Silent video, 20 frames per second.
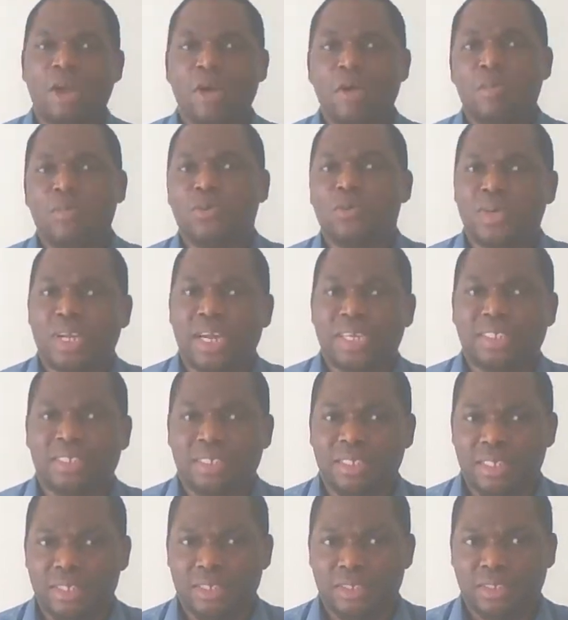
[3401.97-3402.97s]
I hope you're
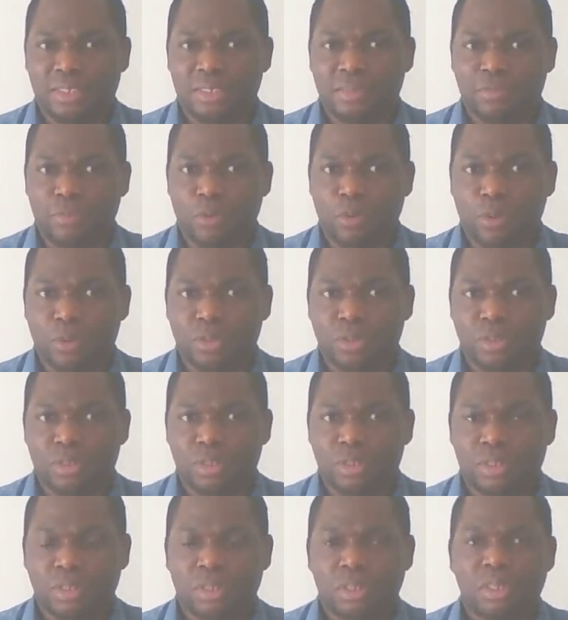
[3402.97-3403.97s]
getting this,
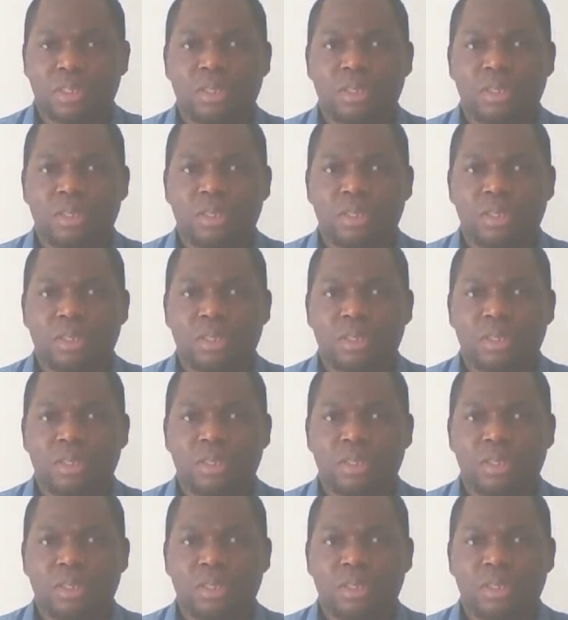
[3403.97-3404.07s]
folks.